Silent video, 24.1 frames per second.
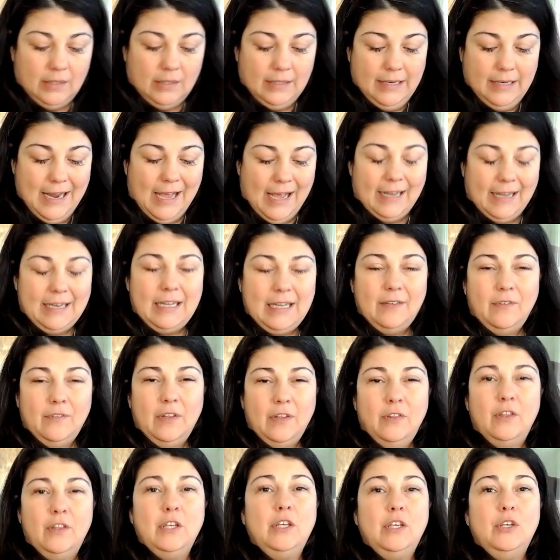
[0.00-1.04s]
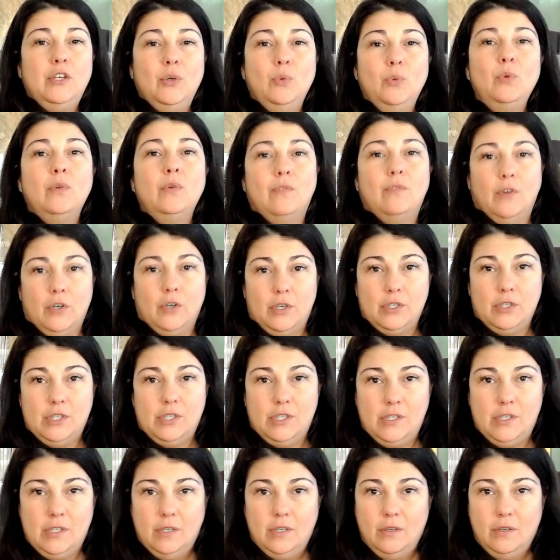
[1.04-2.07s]
Not even the
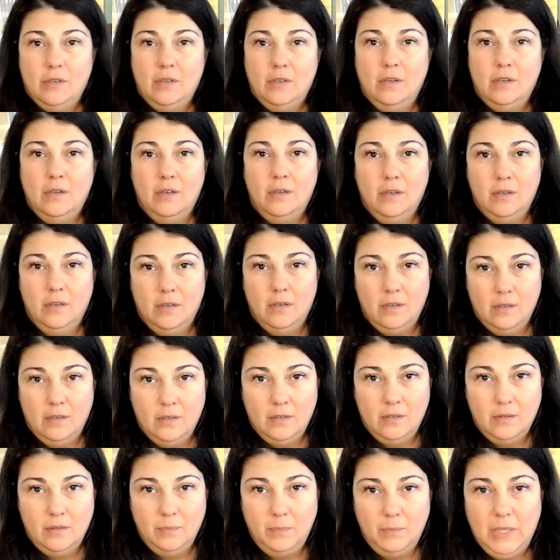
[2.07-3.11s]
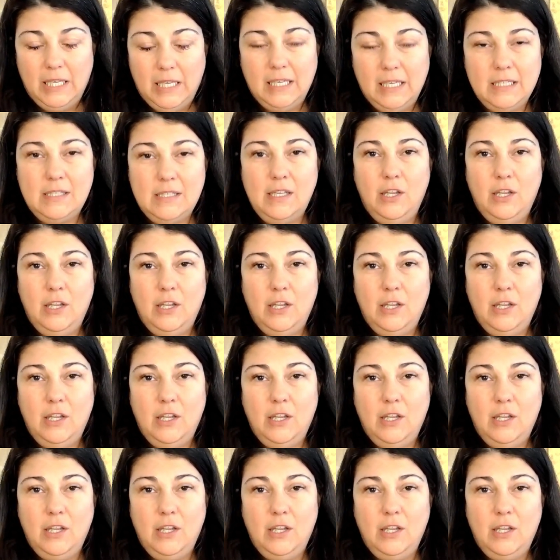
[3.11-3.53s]
universe, because the